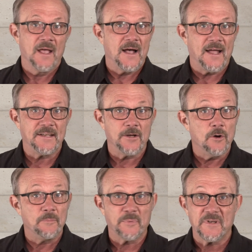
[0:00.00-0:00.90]
I
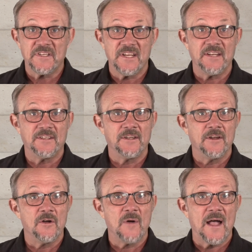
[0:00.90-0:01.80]
don't pretend to
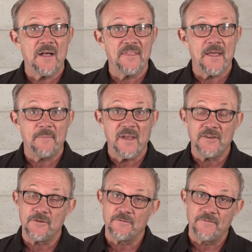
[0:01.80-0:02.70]
know how that
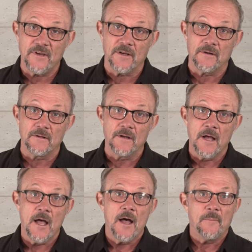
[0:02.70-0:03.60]
made you feel,
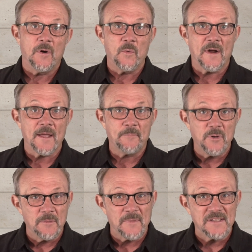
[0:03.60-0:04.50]
but when I
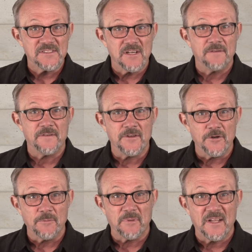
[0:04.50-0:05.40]
put myself in
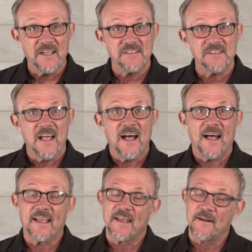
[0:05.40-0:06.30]
your place,
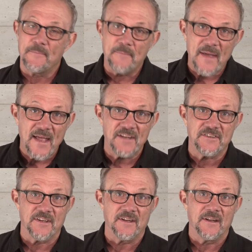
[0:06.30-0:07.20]
I can
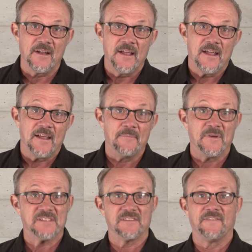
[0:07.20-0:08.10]
imagine it
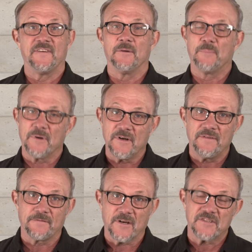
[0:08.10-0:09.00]
must have felt pretty
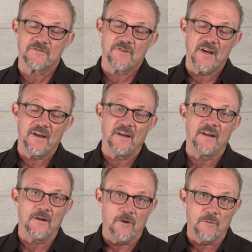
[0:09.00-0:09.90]
frustrating
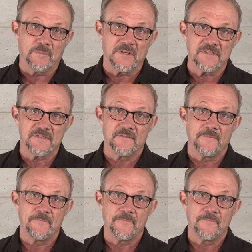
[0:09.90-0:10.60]
and hopeless.